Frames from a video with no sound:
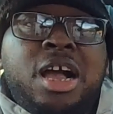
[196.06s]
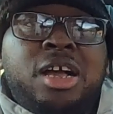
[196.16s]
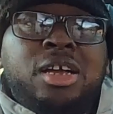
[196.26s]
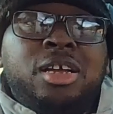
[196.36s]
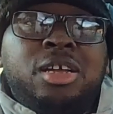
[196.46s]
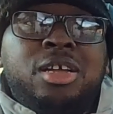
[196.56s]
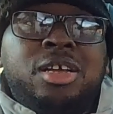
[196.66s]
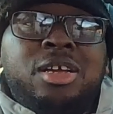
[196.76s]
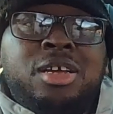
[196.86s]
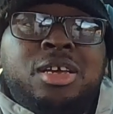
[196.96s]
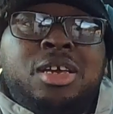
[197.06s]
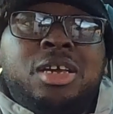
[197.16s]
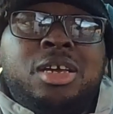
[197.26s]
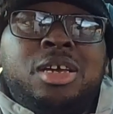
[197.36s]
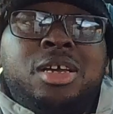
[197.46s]

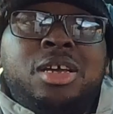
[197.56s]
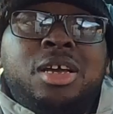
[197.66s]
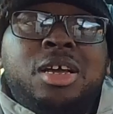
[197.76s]
Nothing is said.